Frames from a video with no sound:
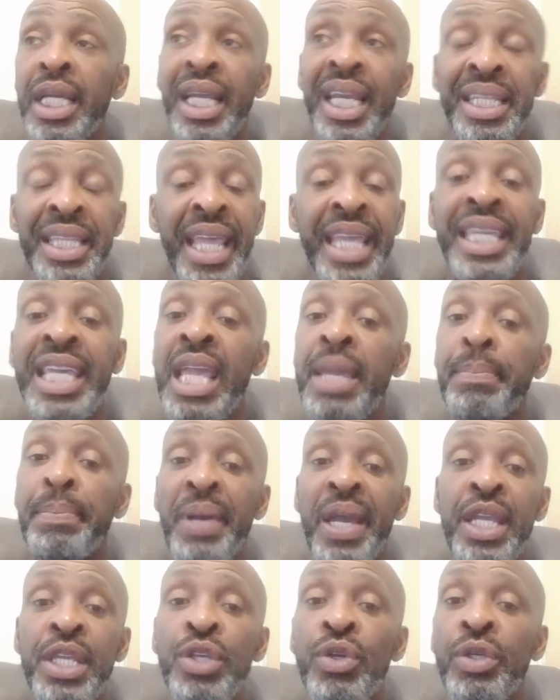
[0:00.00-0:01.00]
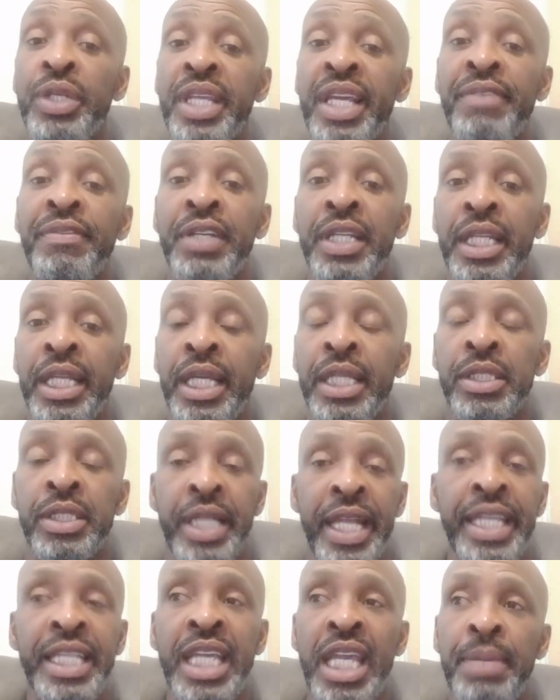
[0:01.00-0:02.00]
And they can't pay you dividends,
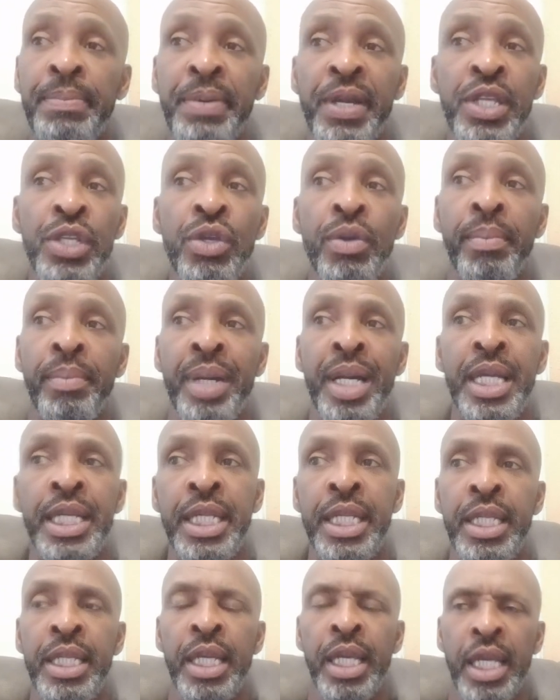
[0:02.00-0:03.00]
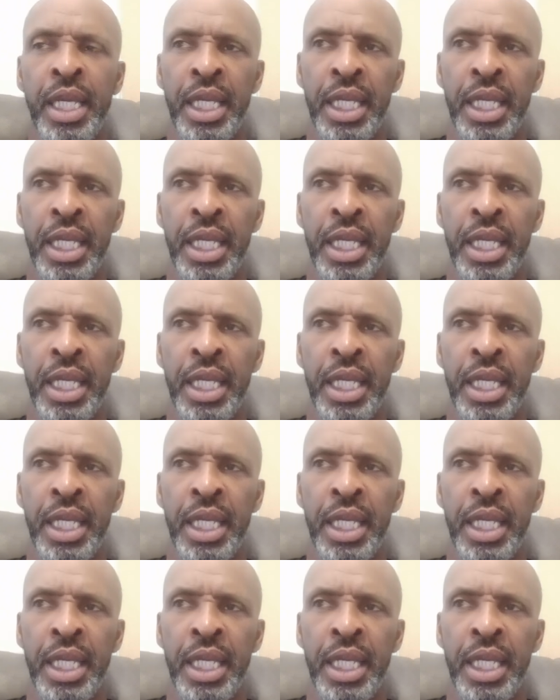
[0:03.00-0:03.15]
they can't pay you money